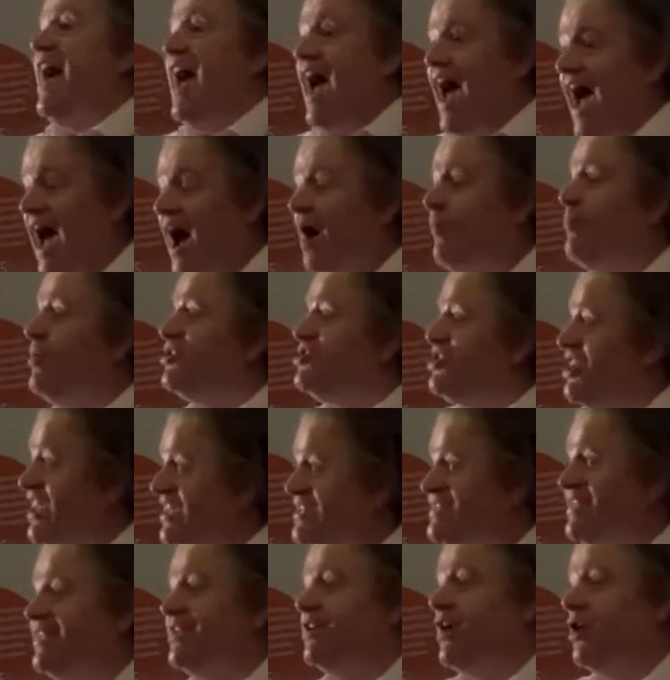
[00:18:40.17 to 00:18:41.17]
How much
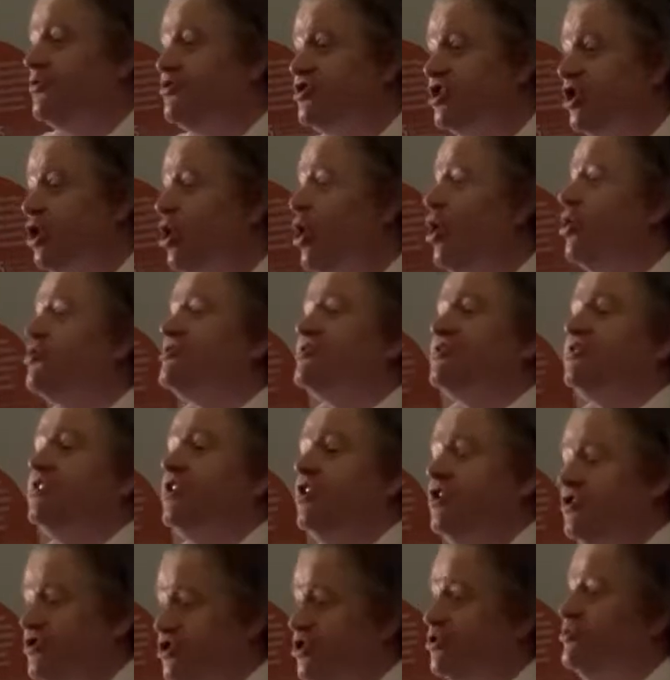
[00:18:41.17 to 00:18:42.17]
is it going to cost
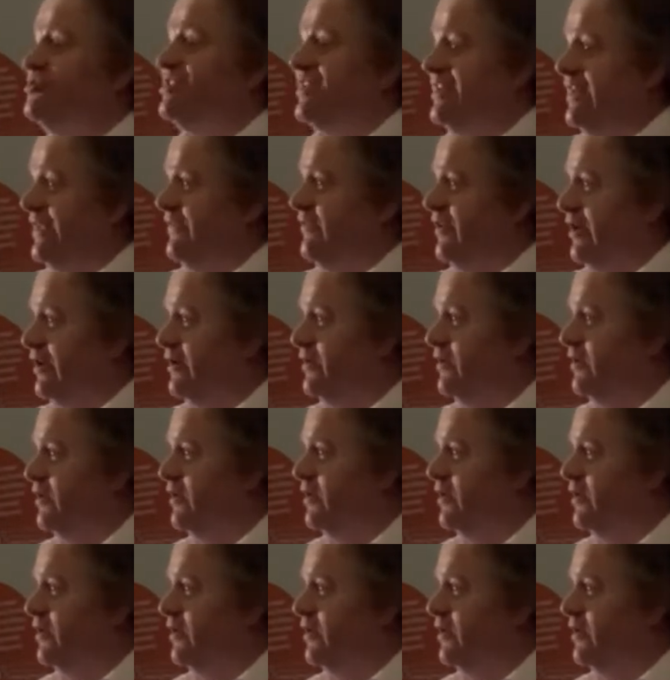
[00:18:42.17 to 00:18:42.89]
to deliver?